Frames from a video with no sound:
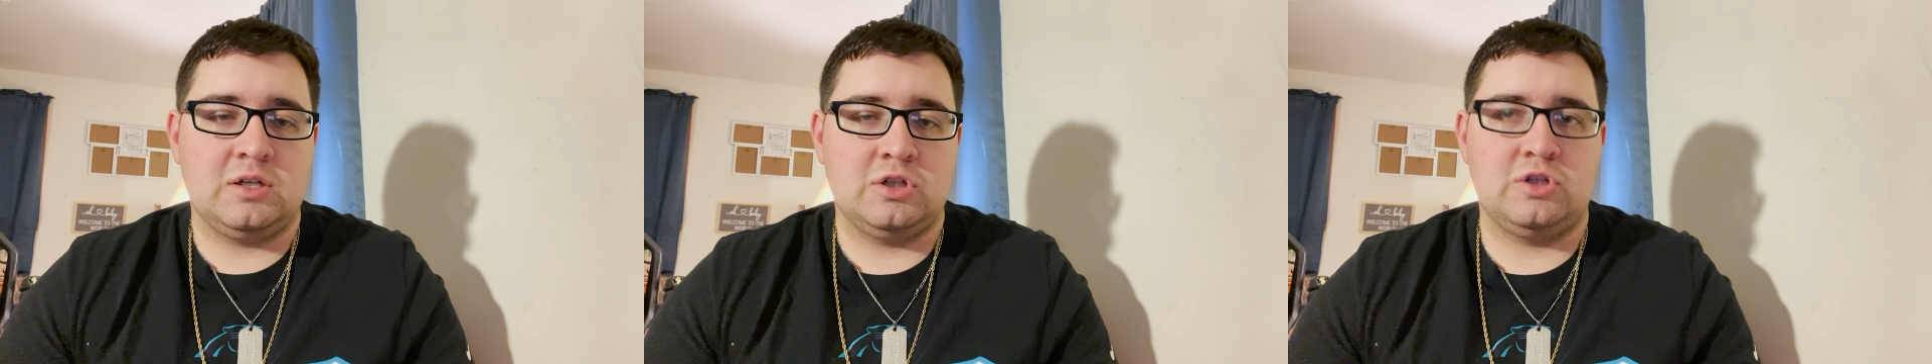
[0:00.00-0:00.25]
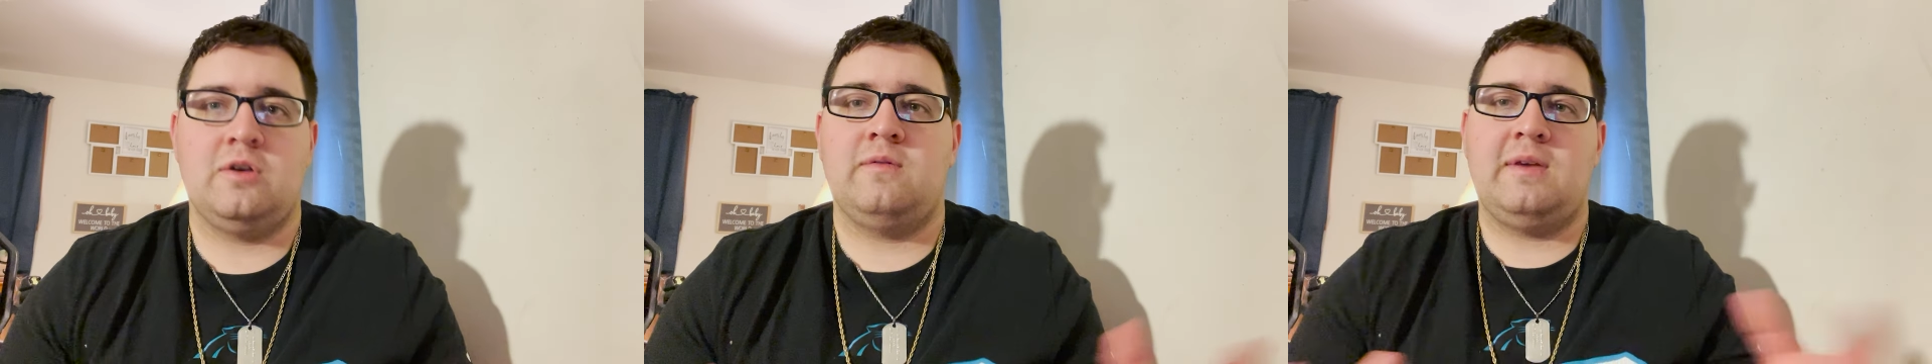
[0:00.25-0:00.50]

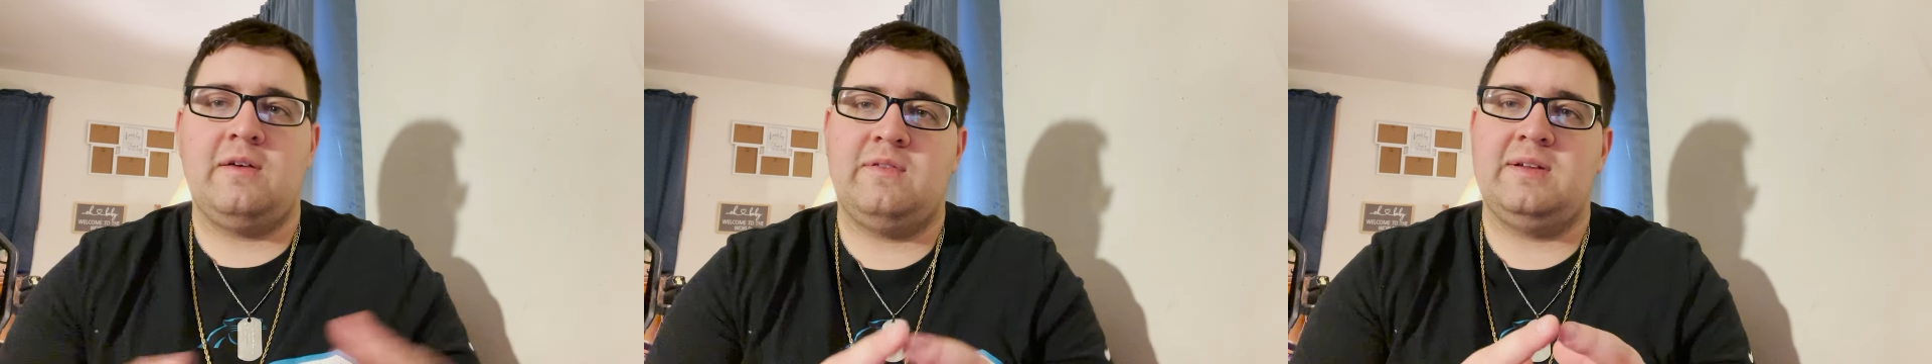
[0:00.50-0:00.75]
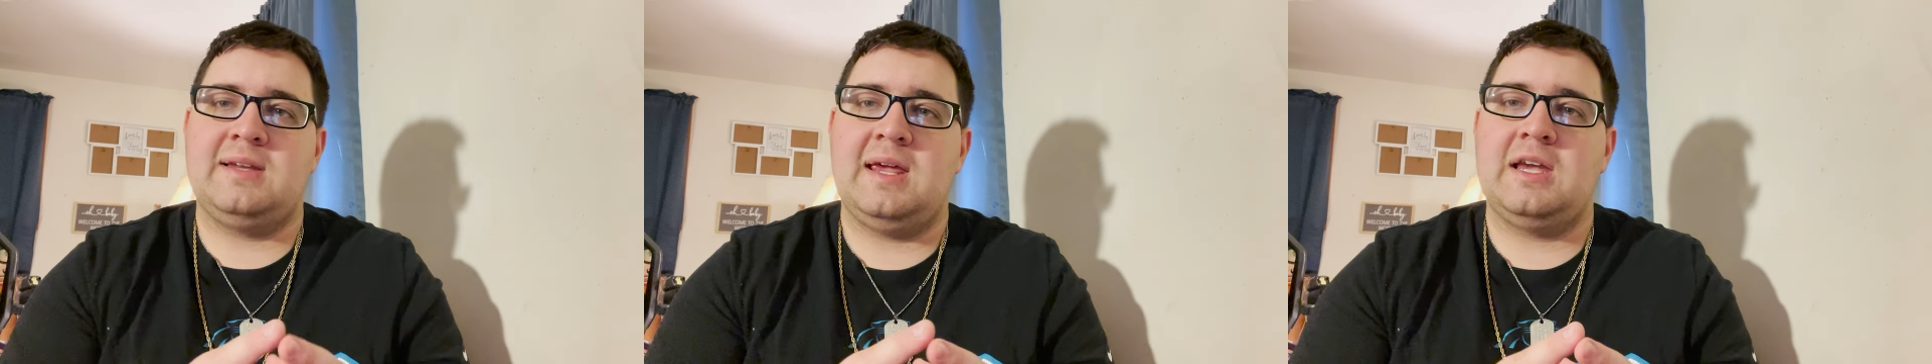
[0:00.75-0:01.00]
So I've
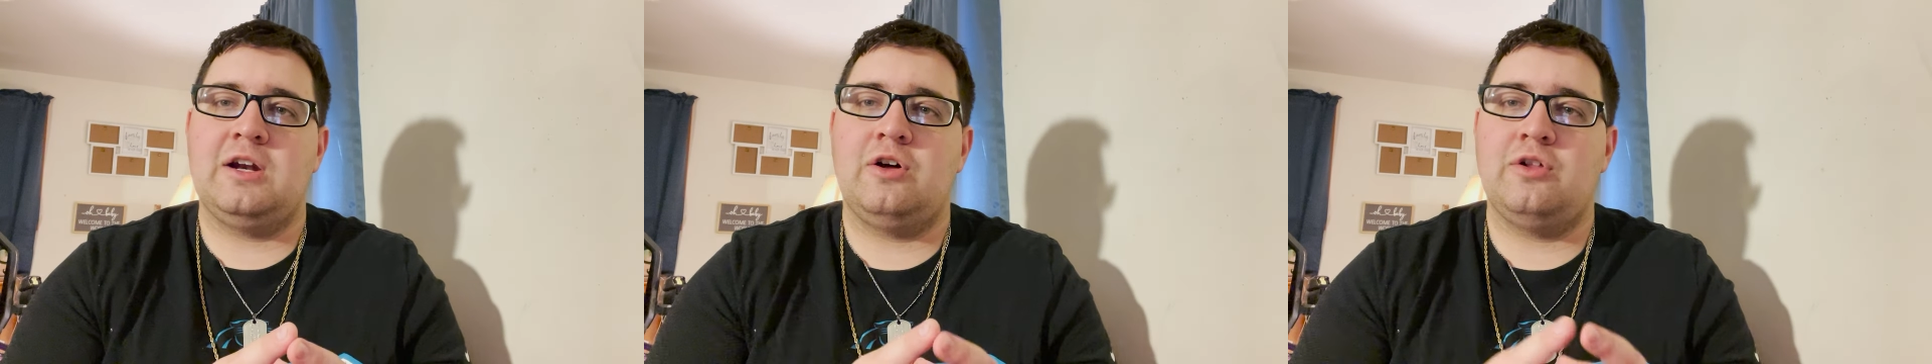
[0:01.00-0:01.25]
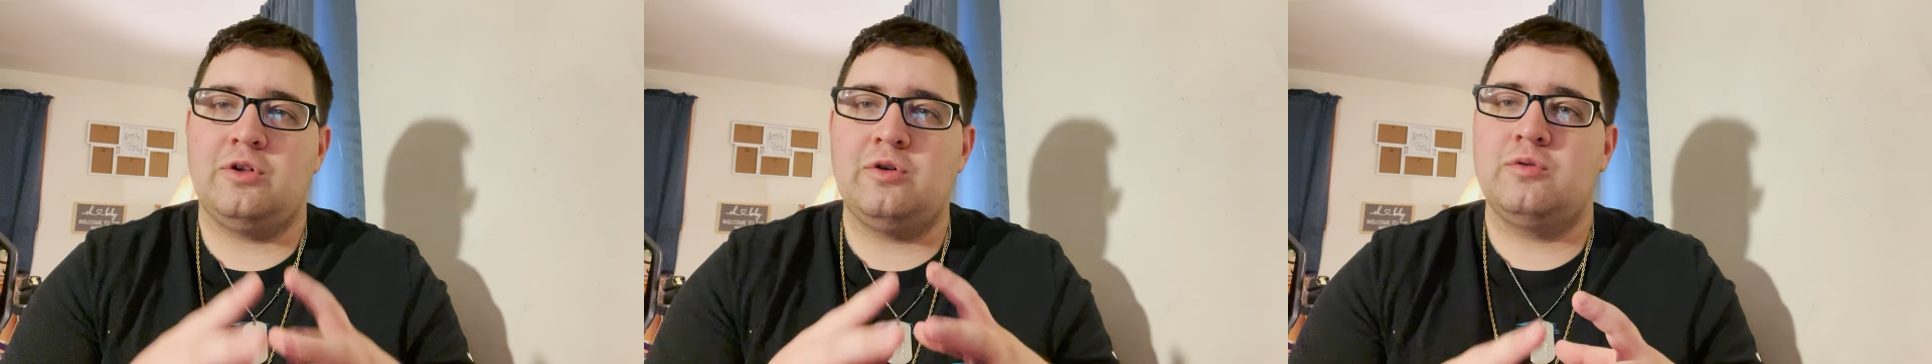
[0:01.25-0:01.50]
definitely taken
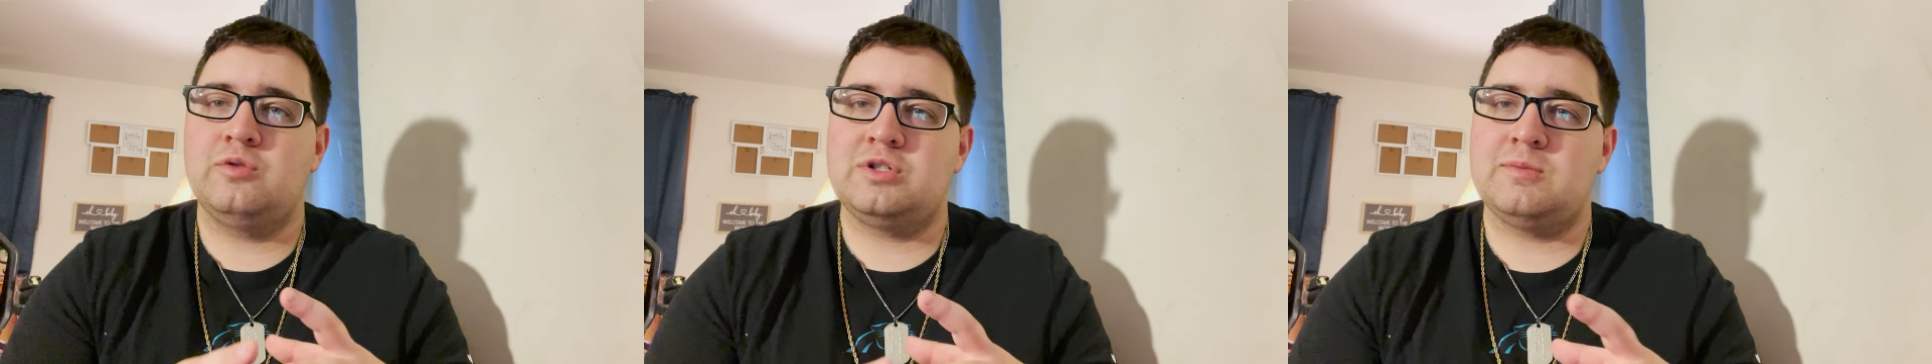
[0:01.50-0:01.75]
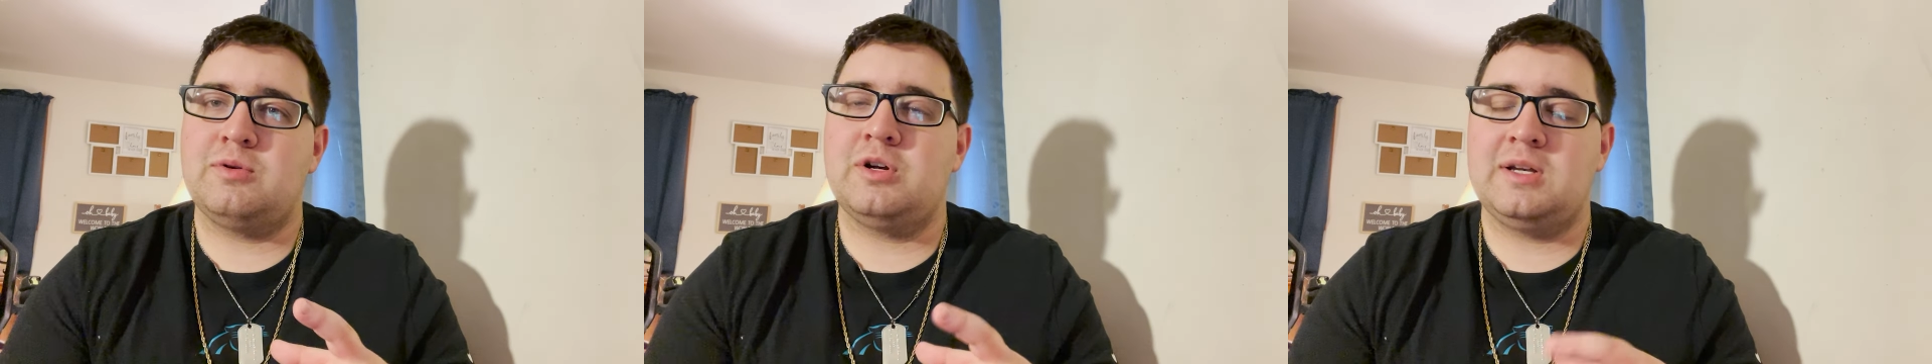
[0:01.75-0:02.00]
all those
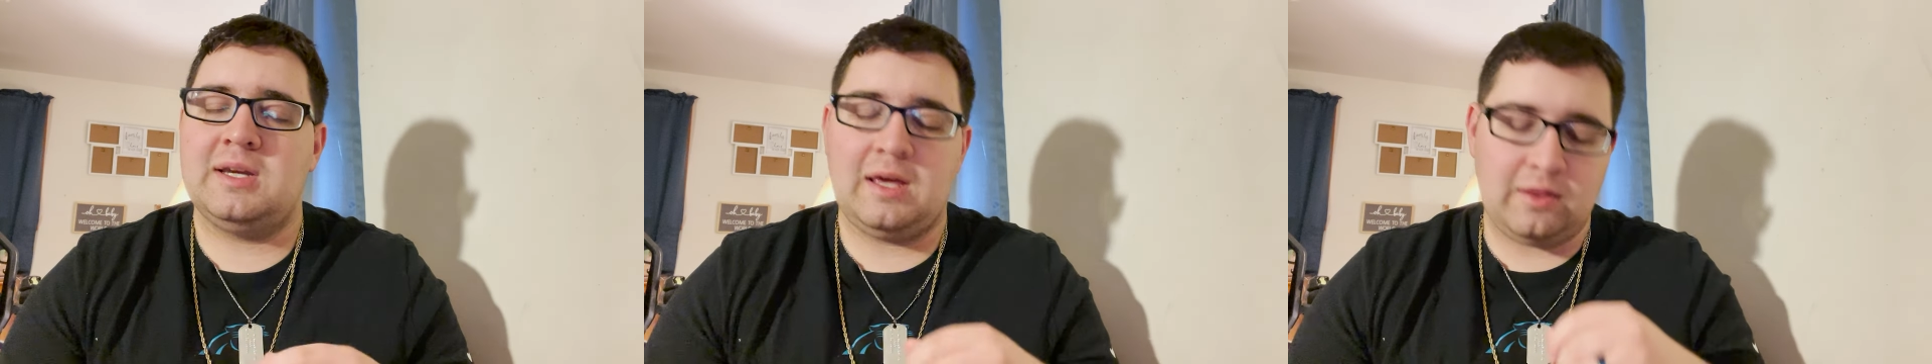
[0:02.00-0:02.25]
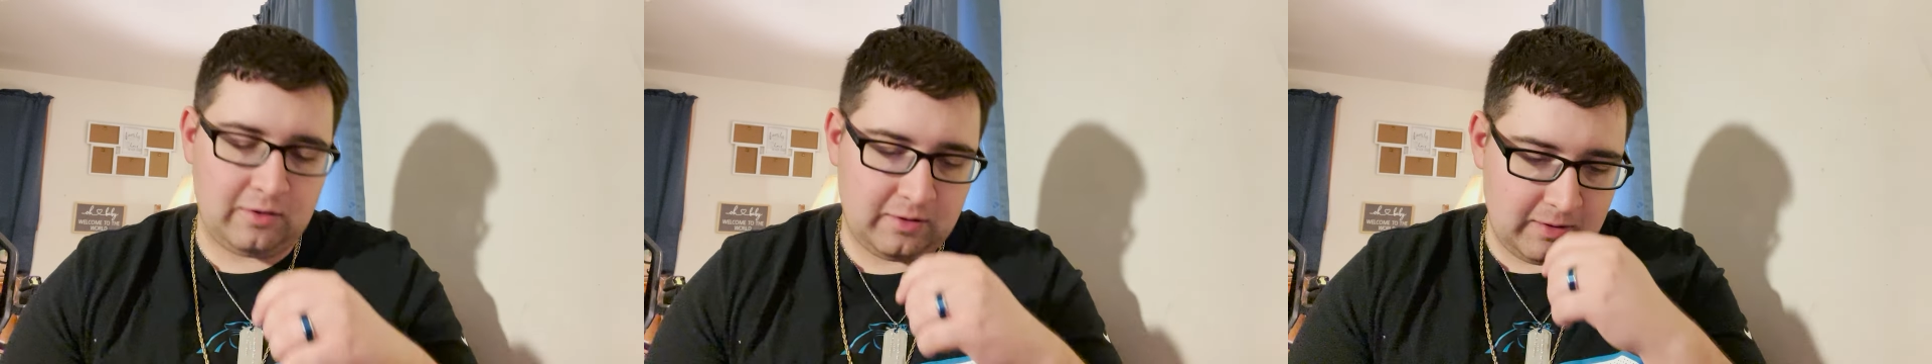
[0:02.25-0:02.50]
and put it
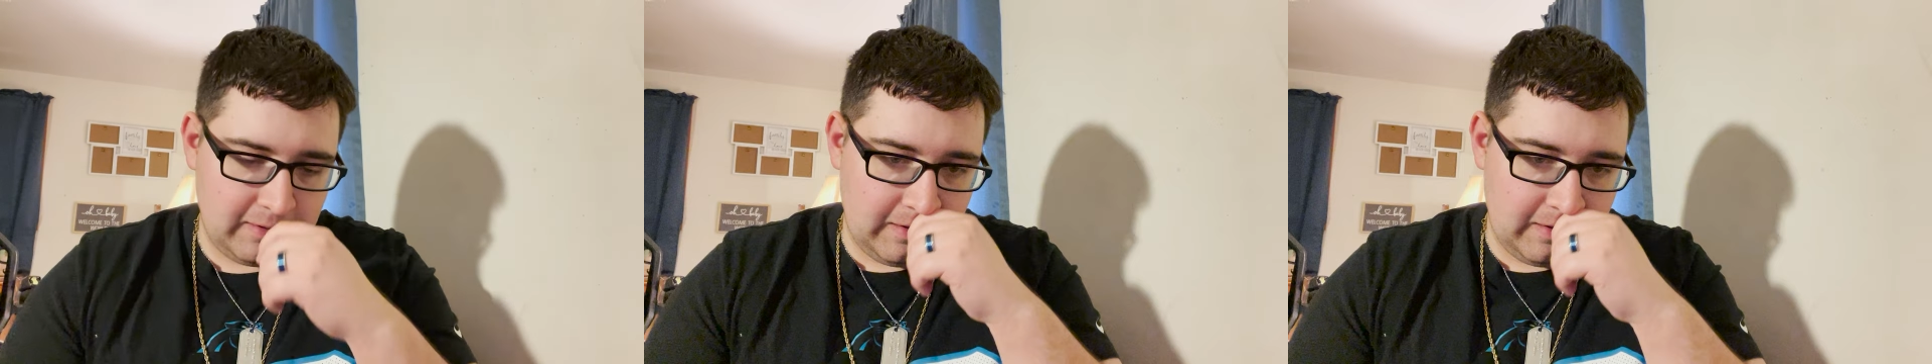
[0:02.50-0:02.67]
together.